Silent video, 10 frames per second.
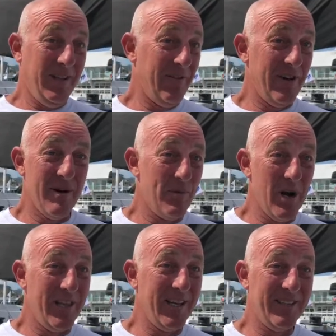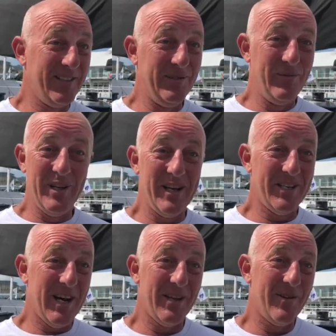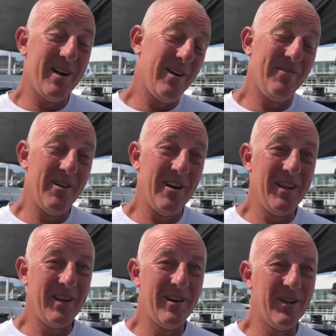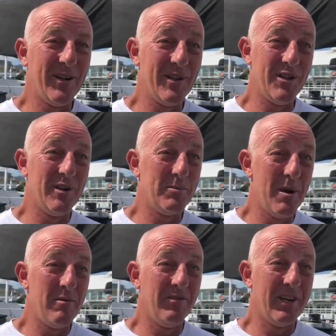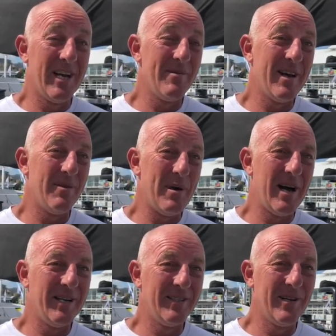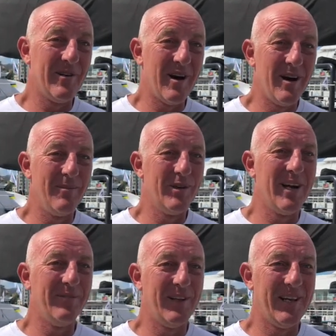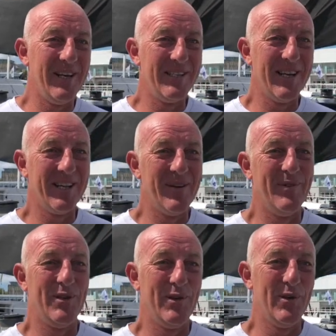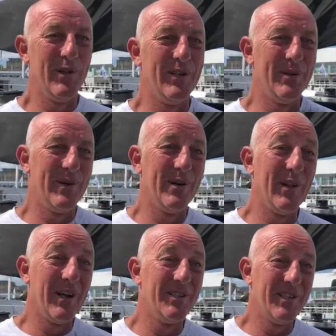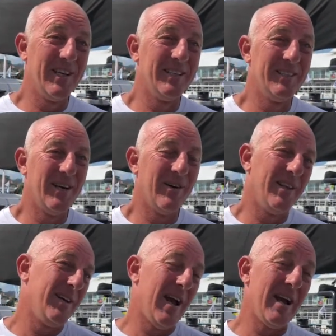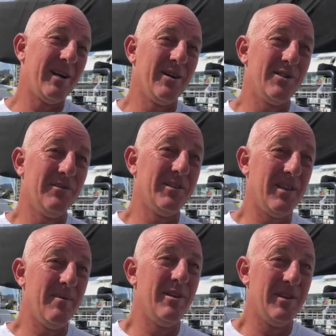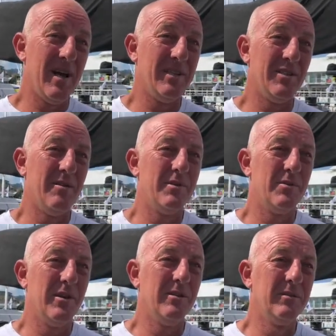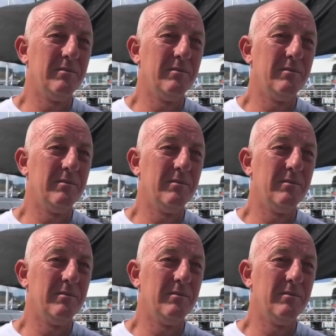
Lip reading: living and breathing with each other, and I think a lot of the times people forget about the partners that are at home looking after the kids, getting them to school and doing all those things. So I think hat goes off to them at times as well.